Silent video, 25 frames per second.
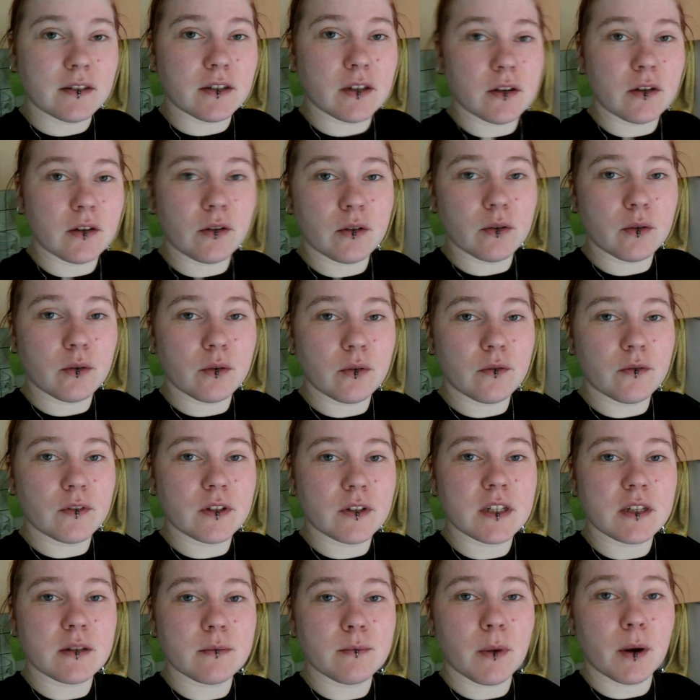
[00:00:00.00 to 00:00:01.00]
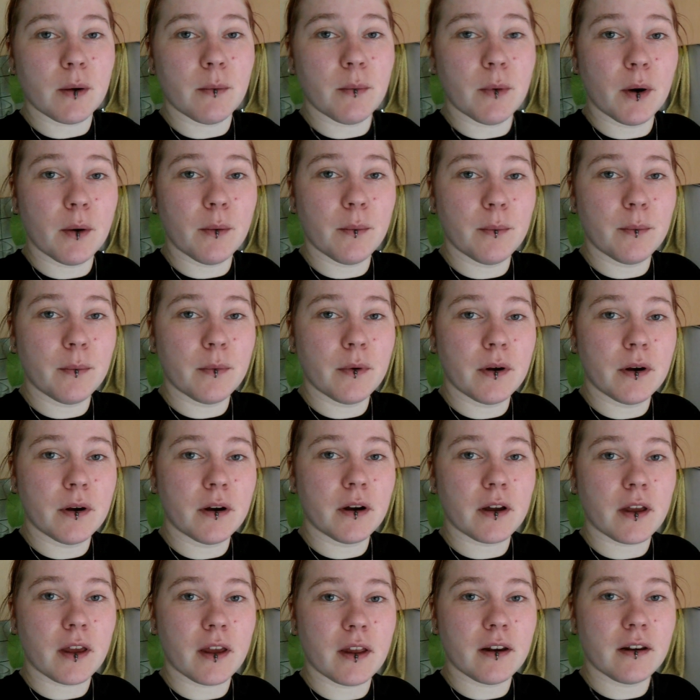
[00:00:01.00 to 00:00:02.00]
to visit my mom
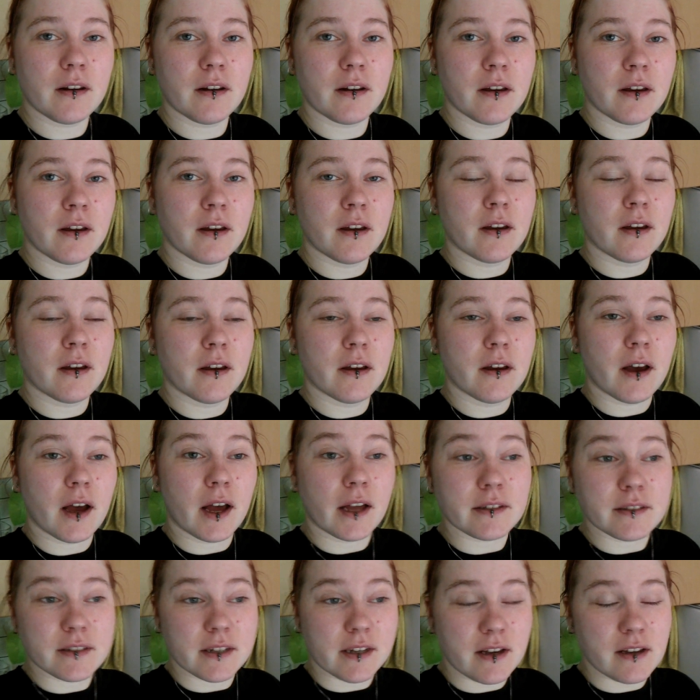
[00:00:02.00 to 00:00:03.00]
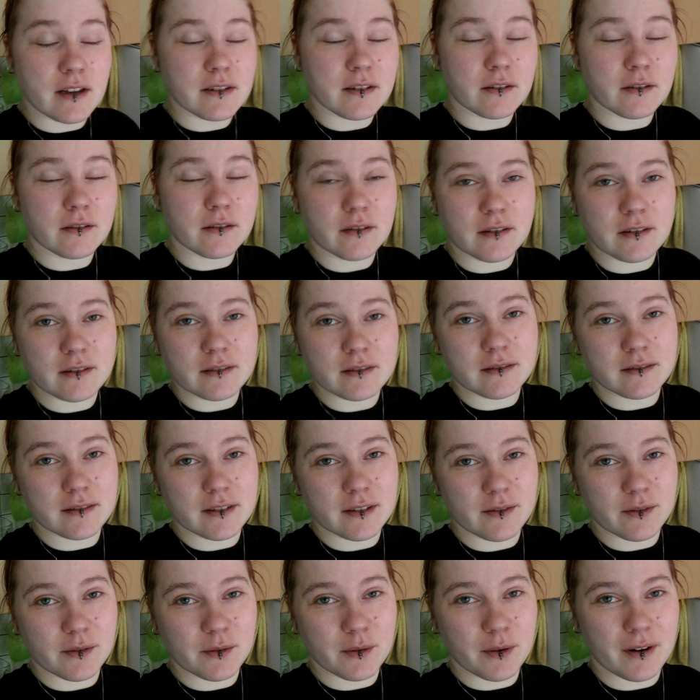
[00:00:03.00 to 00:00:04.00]
again and that and
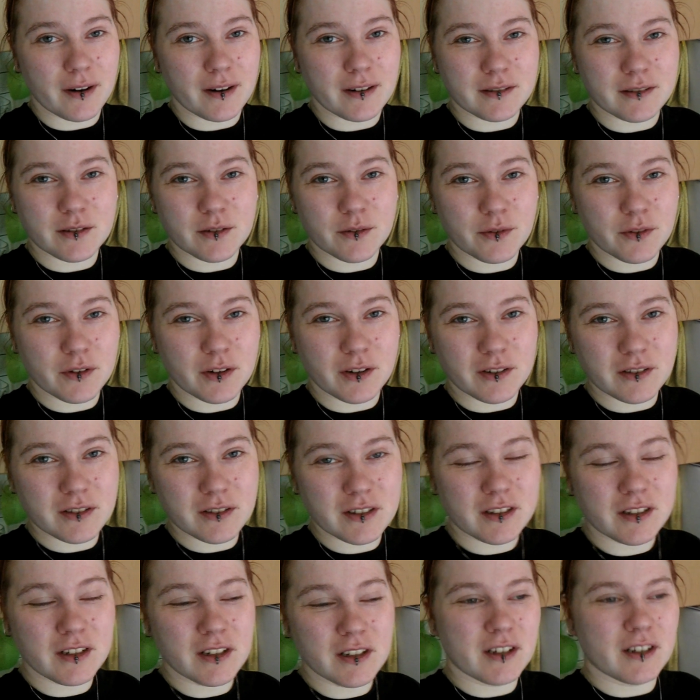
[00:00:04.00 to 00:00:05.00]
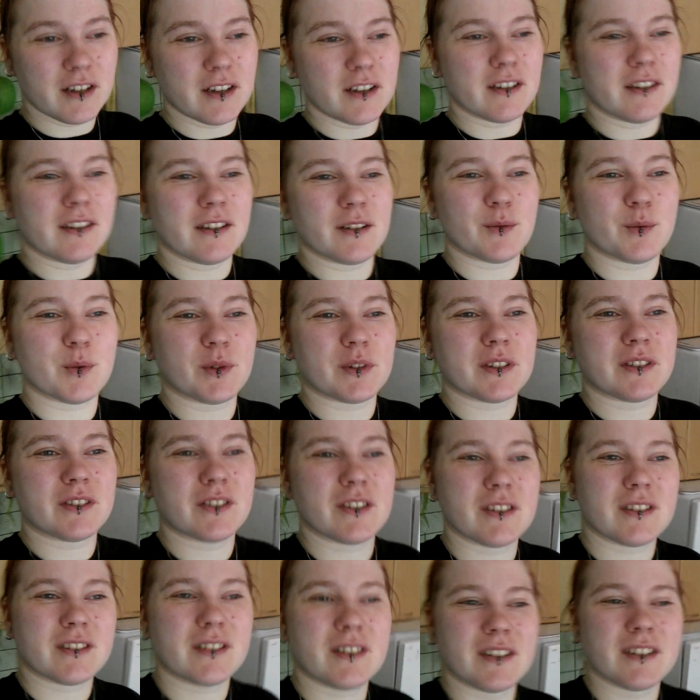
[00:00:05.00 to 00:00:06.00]
everyone else of course it was
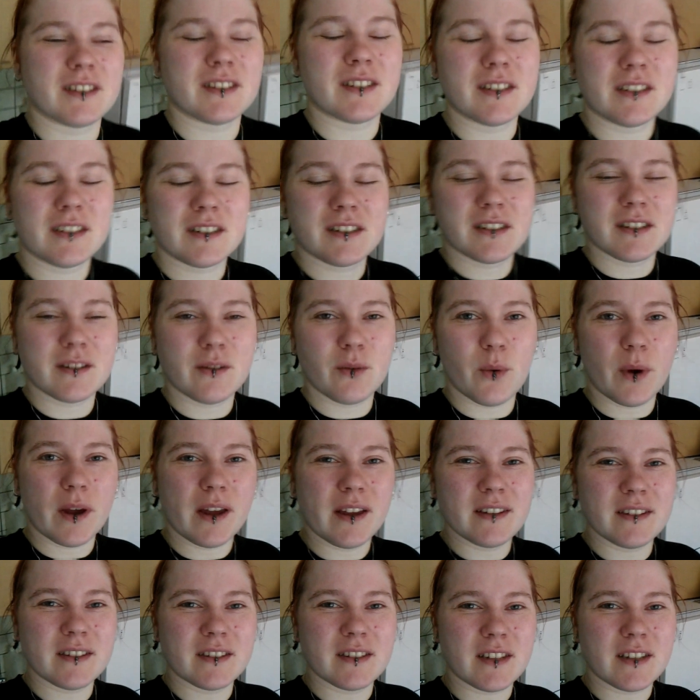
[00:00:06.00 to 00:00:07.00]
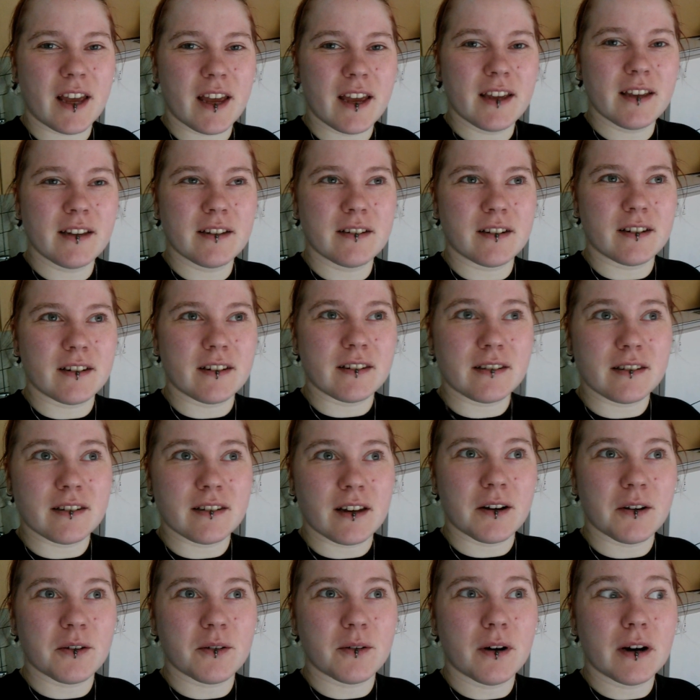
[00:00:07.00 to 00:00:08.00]
just easiest way to say and
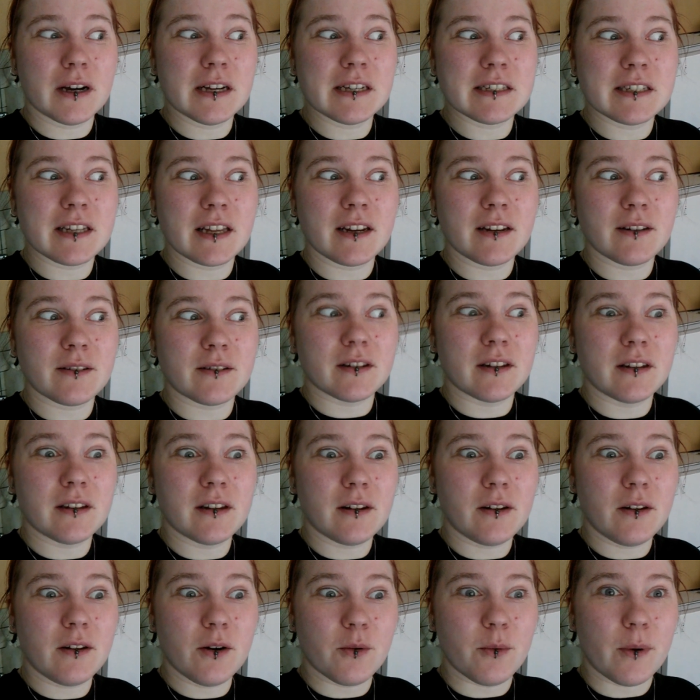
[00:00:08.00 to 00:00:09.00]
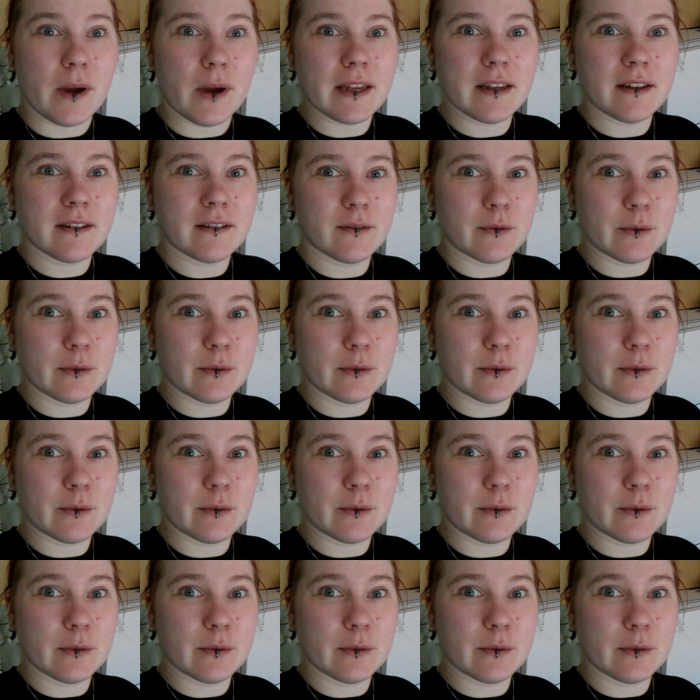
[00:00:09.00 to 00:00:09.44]
now I said it in the long way